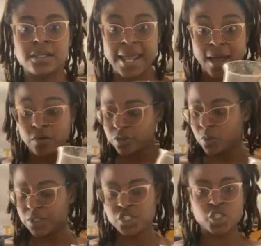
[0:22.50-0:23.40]
Now,
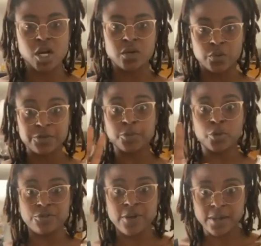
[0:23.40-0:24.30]
you want to start with
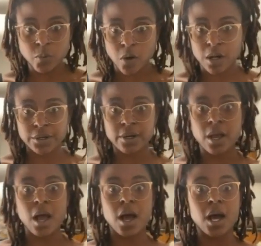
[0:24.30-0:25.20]
purified
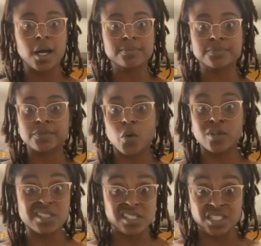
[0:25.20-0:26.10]
water
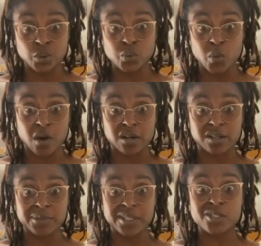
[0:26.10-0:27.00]
or distilled
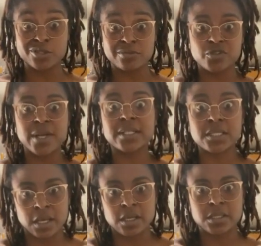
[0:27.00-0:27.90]
water because you're trying to
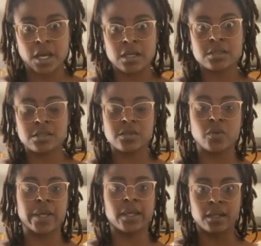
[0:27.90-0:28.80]
take toxins
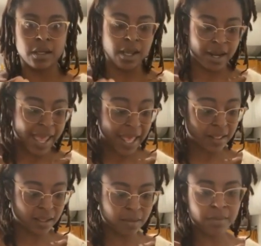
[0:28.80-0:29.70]
away and not
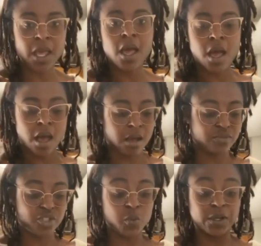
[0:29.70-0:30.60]
add them.
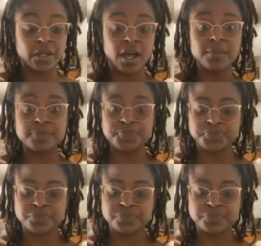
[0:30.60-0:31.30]
Just 1 cup.